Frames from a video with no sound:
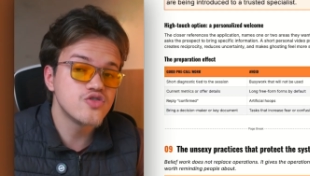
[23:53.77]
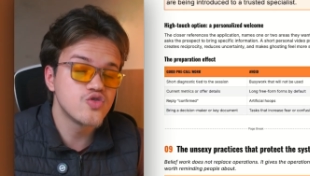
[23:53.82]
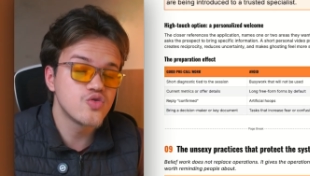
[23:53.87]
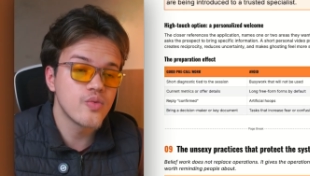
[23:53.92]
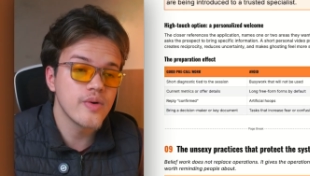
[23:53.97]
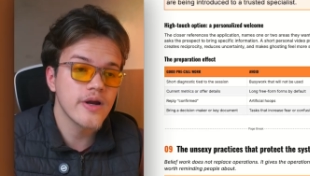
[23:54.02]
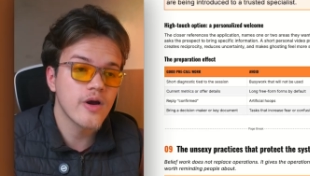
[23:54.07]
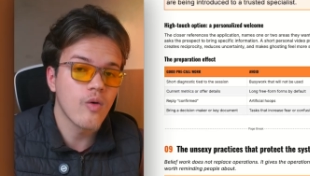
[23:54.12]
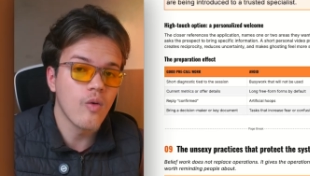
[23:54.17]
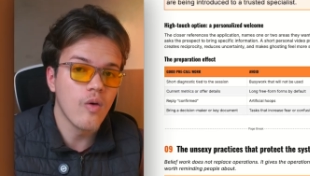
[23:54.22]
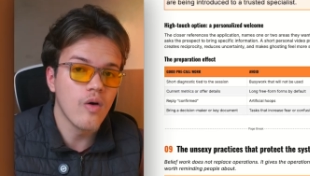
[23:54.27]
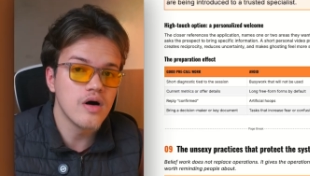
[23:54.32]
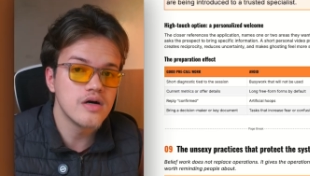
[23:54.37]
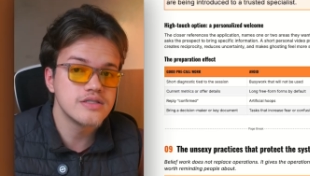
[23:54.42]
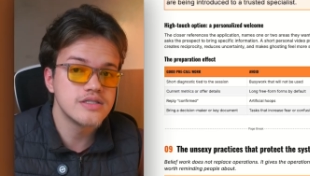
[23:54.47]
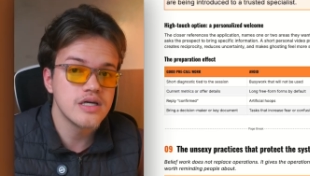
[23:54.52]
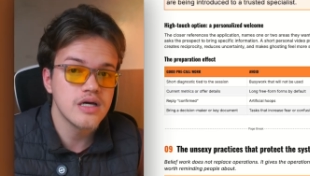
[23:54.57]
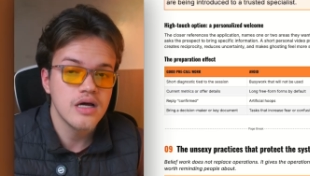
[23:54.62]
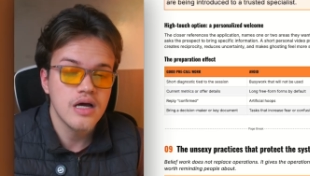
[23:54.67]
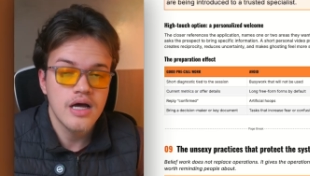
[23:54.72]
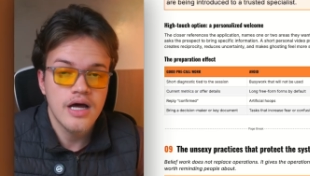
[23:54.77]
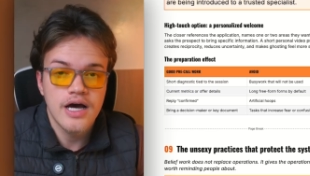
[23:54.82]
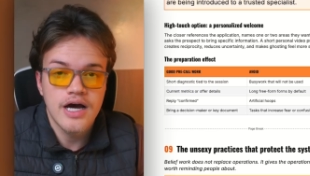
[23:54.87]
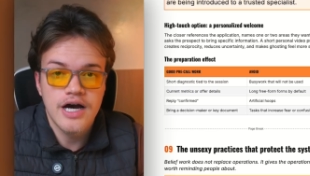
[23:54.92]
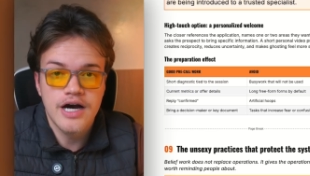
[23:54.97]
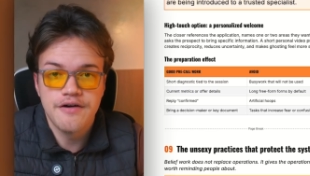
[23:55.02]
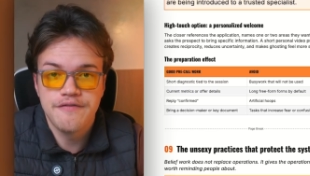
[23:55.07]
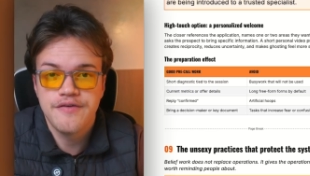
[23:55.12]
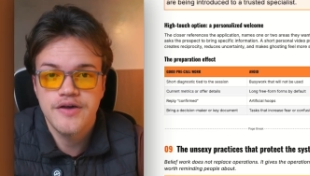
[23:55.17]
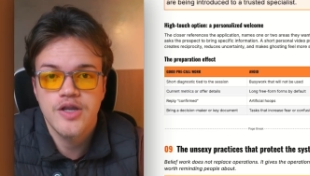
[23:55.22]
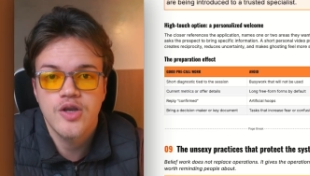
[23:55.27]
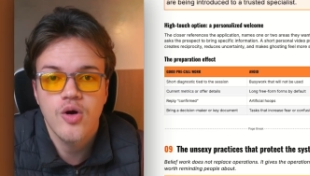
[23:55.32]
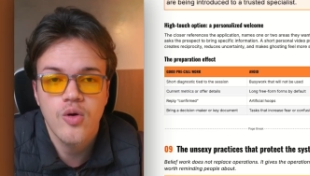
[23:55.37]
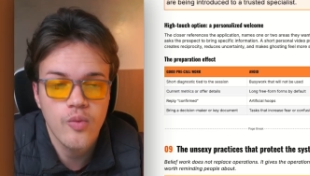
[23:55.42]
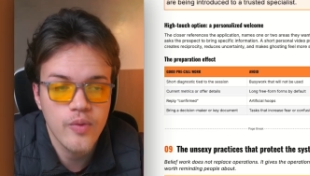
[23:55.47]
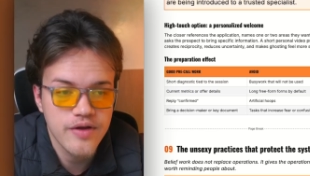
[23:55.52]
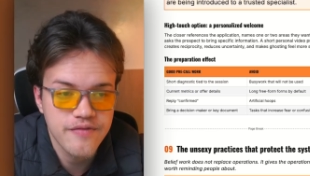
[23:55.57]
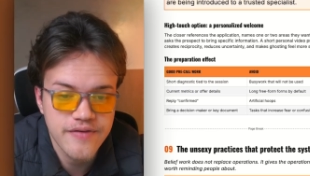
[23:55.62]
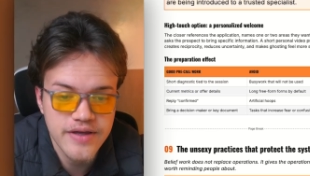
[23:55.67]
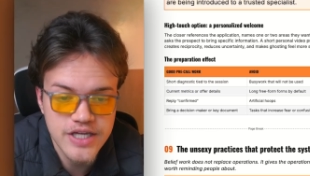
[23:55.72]
to record a video
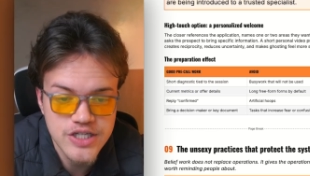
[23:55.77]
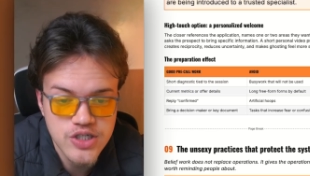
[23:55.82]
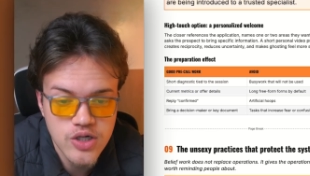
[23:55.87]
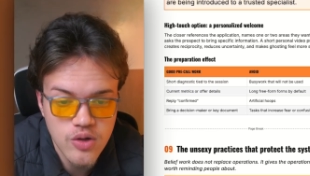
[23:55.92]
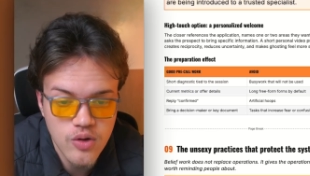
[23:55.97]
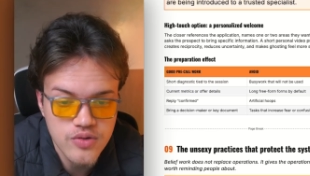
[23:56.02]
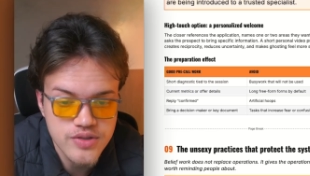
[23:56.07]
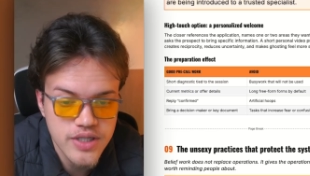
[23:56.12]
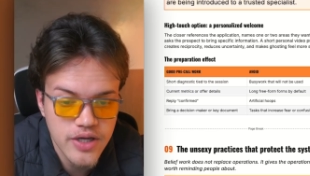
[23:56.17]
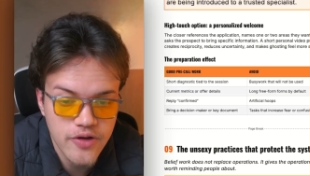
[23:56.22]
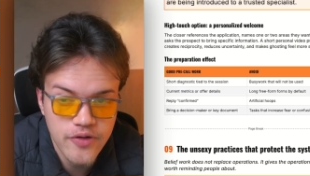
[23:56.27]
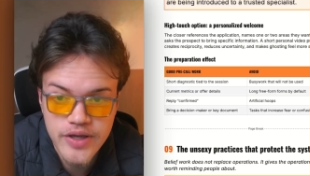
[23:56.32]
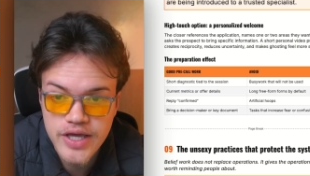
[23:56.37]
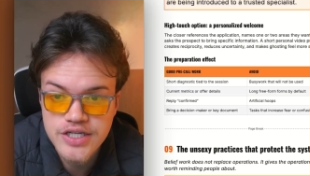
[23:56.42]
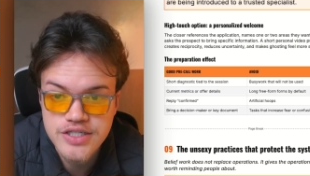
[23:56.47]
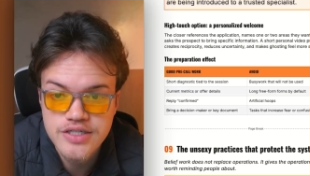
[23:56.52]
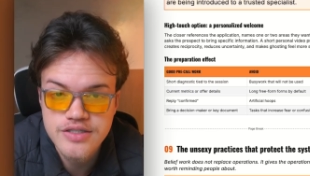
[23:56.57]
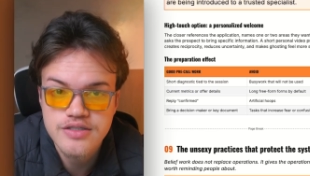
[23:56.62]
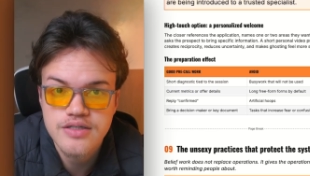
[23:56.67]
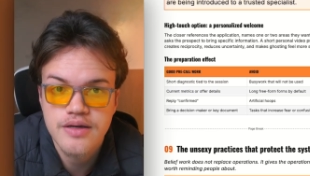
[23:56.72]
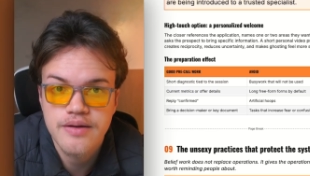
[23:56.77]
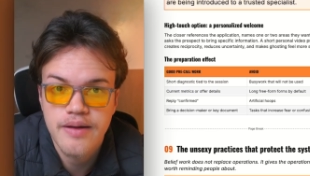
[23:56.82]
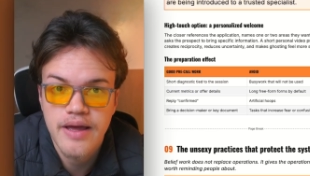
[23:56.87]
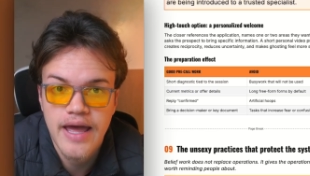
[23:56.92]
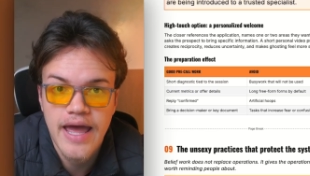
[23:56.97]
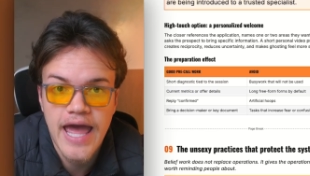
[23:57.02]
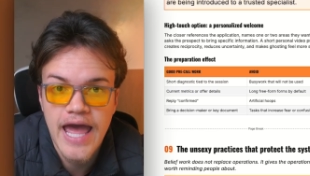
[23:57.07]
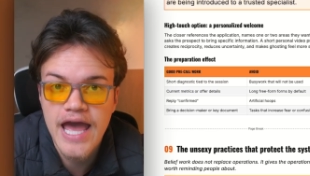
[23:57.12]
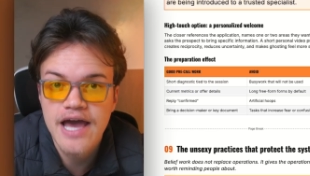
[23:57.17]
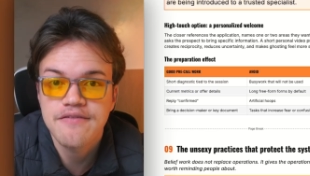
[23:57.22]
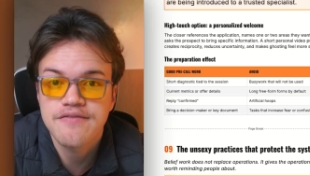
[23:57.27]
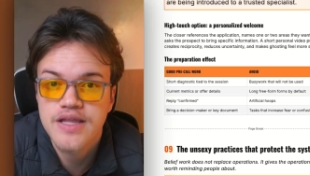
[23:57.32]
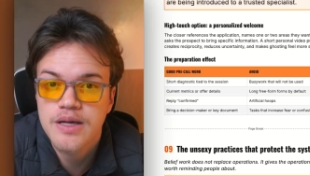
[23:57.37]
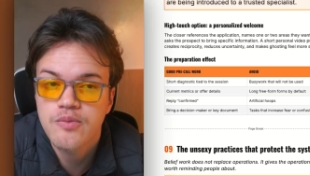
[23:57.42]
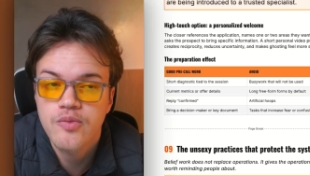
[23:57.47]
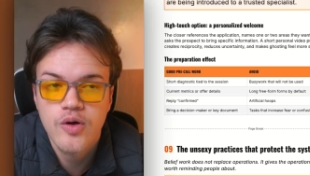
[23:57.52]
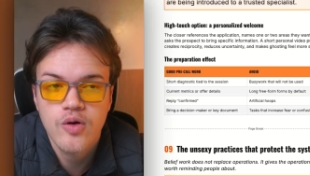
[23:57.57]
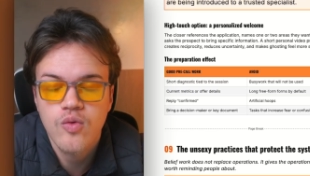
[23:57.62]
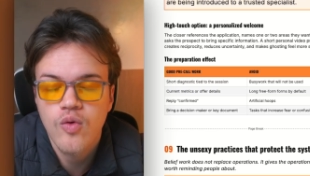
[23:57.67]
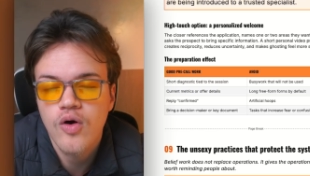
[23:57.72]
with each closer, you can just have
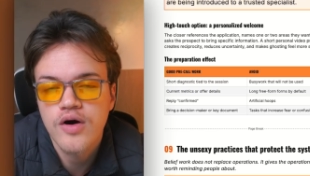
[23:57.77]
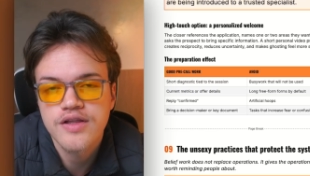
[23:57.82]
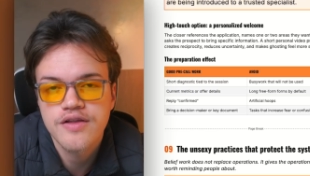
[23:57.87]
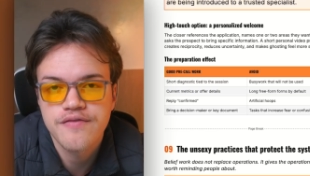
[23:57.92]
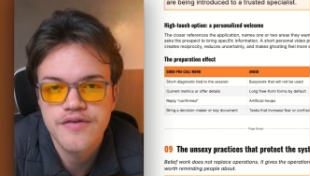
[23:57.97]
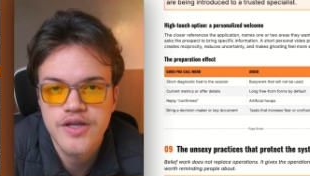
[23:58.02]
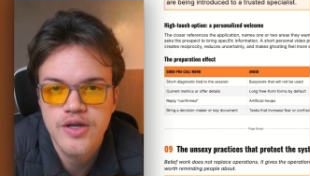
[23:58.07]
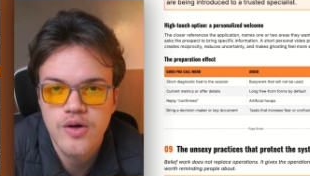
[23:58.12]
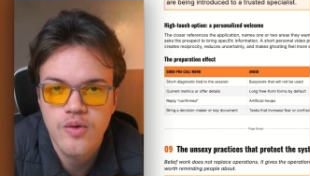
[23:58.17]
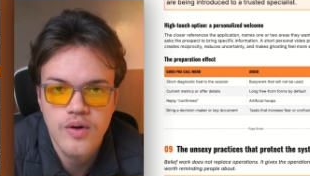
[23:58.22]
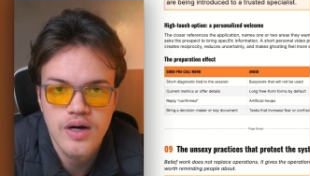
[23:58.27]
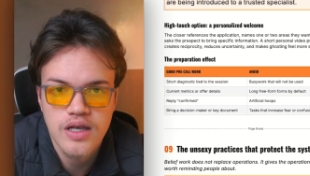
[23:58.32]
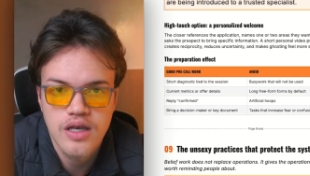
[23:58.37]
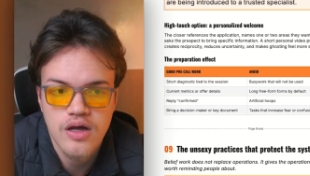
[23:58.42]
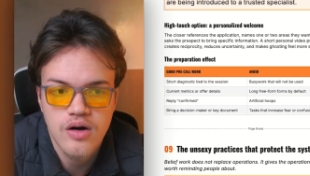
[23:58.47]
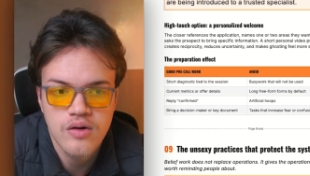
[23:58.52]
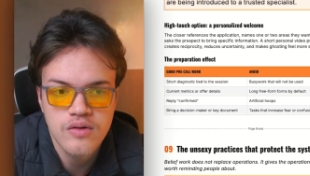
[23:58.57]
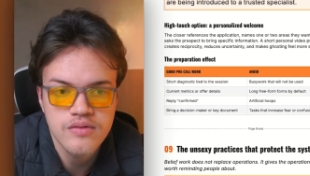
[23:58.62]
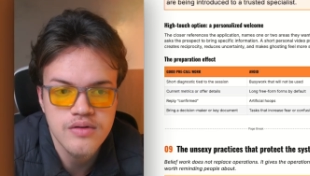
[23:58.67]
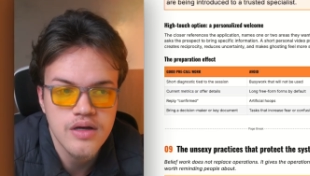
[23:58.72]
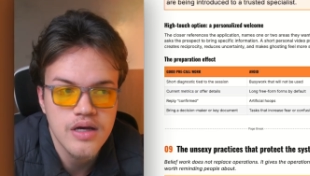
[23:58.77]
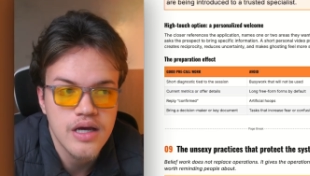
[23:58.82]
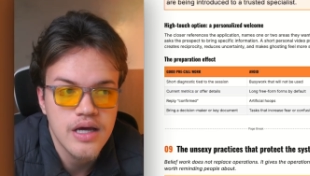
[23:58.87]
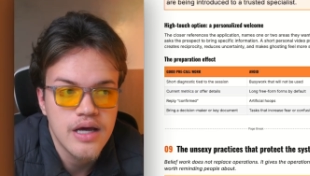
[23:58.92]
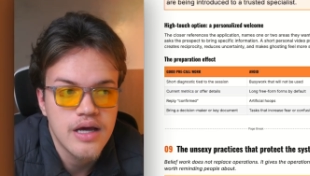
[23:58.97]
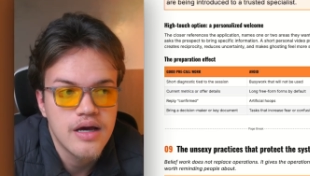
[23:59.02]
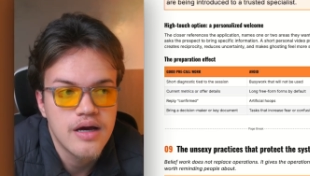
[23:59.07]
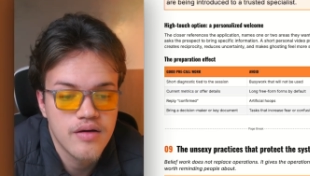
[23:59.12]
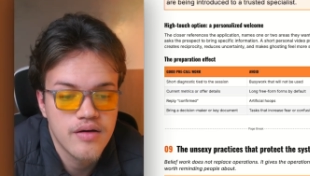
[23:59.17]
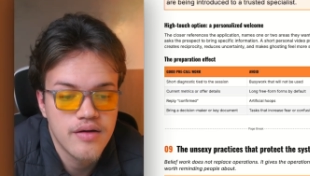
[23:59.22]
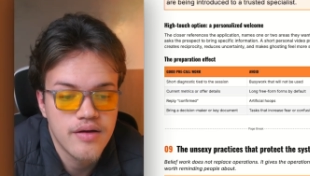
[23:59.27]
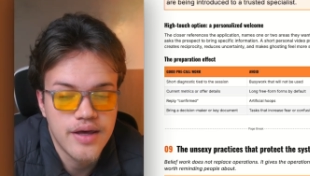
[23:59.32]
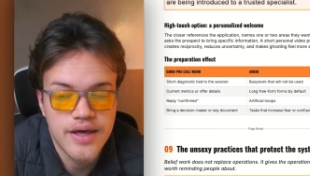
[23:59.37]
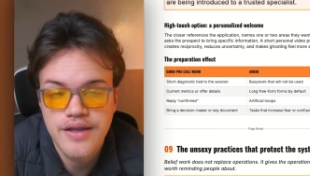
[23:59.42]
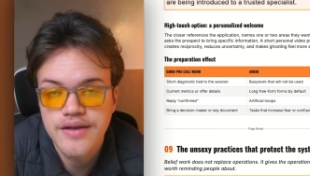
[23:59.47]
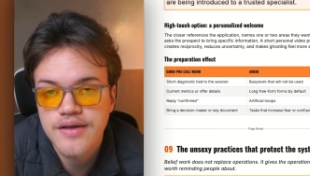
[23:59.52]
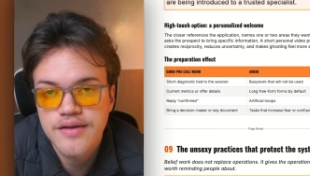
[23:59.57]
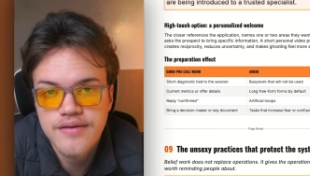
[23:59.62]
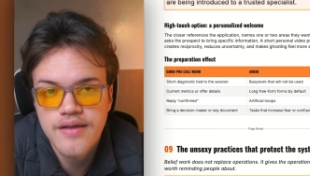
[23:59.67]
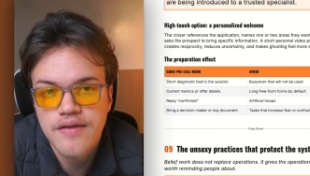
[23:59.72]
them record a video alone.
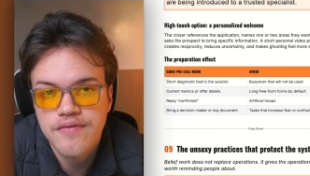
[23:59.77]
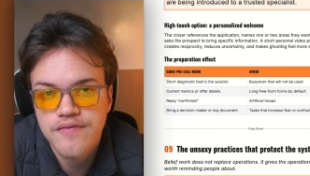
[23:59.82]
And in that